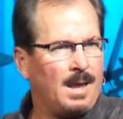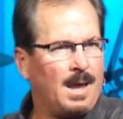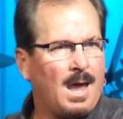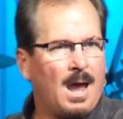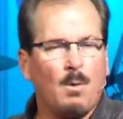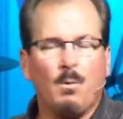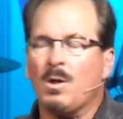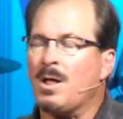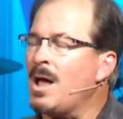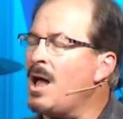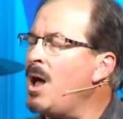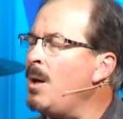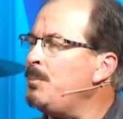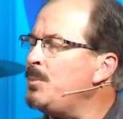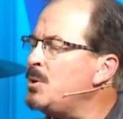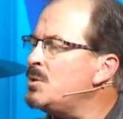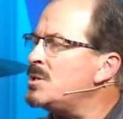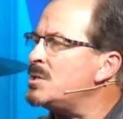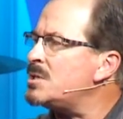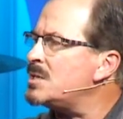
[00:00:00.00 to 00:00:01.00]
And we'll help
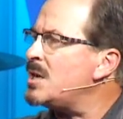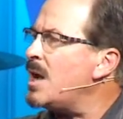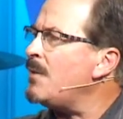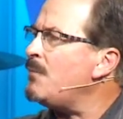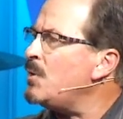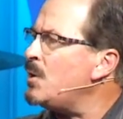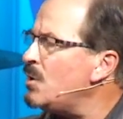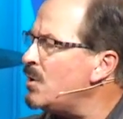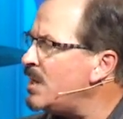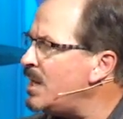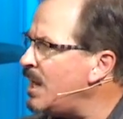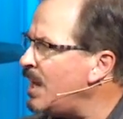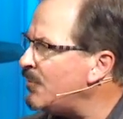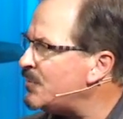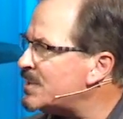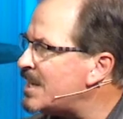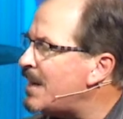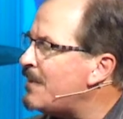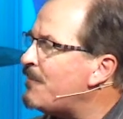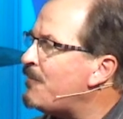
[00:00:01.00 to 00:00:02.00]
you discover your
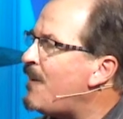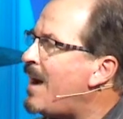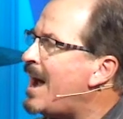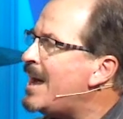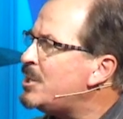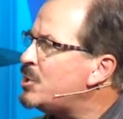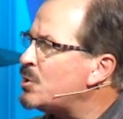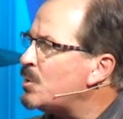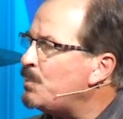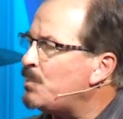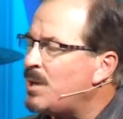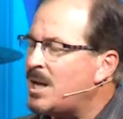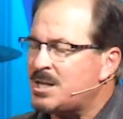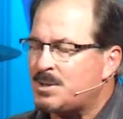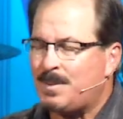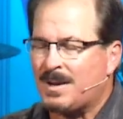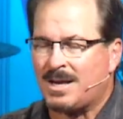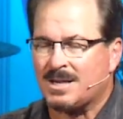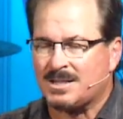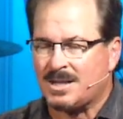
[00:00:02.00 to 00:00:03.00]
gifts and find your place
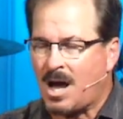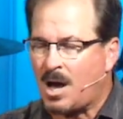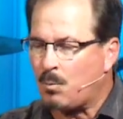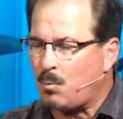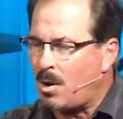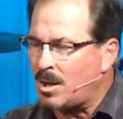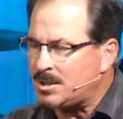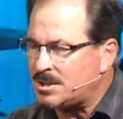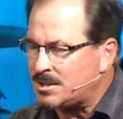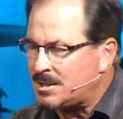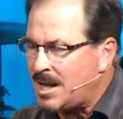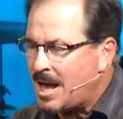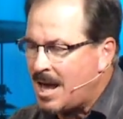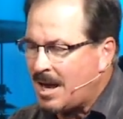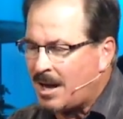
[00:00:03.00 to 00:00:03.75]
because God wants us